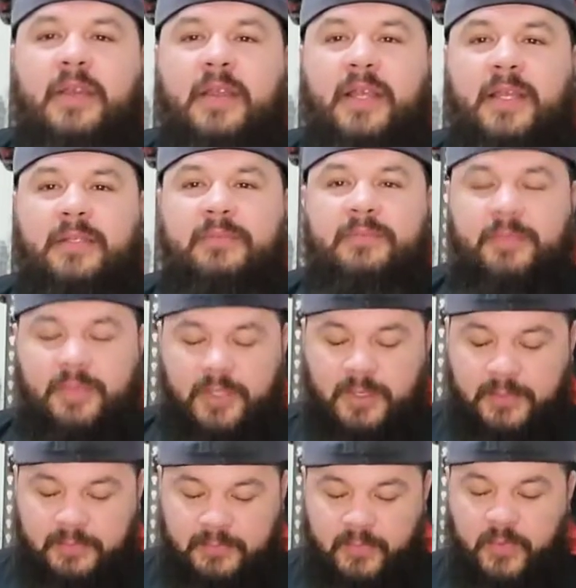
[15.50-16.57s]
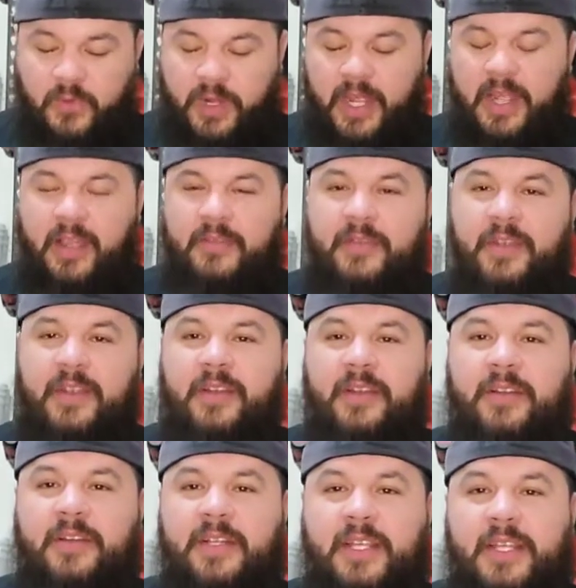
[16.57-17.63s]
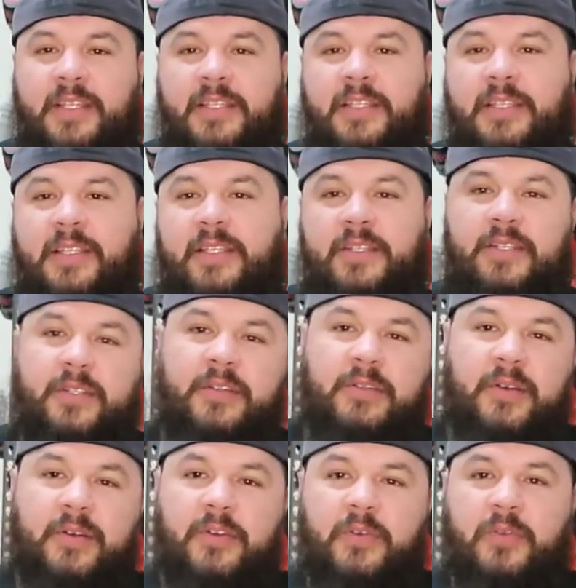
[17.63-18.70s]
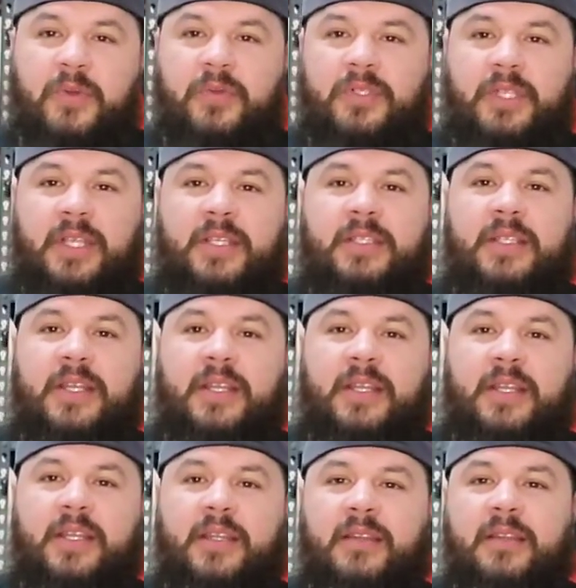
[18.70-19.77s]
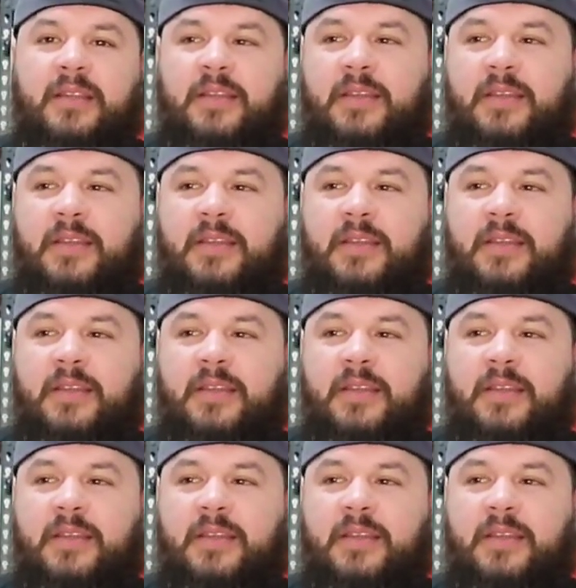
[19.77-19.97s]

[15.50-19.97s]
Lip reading: Alright, so what I have here is the two oak Bochets that I did